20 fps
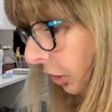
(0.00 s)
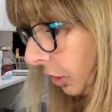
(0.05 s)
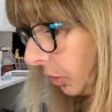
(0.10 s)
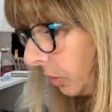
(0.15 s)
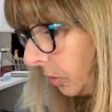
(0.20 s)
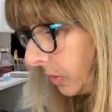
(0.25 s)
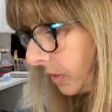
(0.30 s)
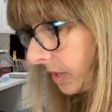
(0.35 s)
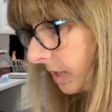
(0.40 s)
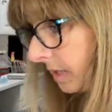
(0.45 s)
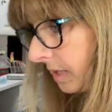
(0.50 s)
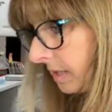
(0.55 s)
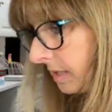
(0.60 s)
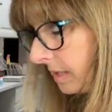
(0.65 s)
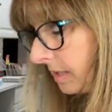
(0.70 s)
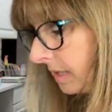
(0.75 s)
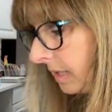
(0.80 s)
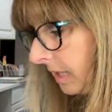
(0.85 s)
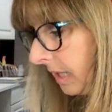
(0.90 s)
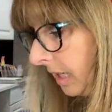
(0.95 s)
uses
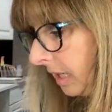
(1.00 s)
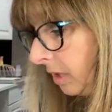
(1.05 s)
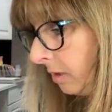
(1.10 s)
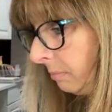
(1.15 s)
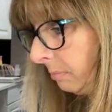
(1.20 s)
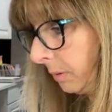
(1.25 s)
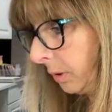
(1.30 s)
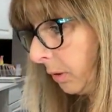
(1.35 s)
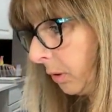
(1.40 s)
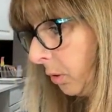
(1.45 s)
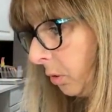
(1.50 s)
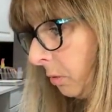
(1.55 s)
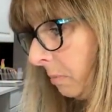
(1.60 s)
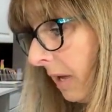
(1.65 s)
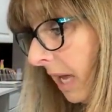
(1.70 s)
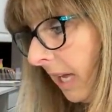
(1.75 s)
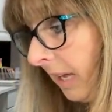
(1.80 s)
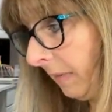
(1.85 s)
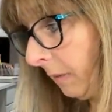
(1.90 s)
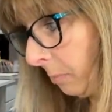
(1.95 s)
the In
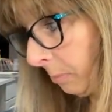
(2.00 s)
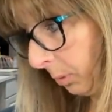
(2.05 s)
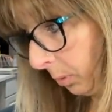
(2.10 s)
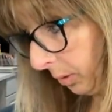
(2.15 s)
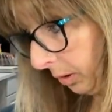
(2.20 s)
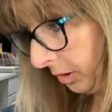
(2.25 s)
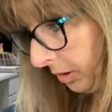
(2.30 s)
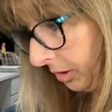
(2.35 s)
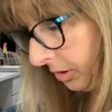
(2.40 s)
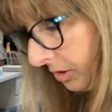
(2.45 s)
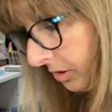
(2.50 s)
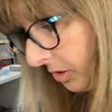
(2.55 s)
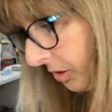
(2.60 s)
Bloom and the Borders.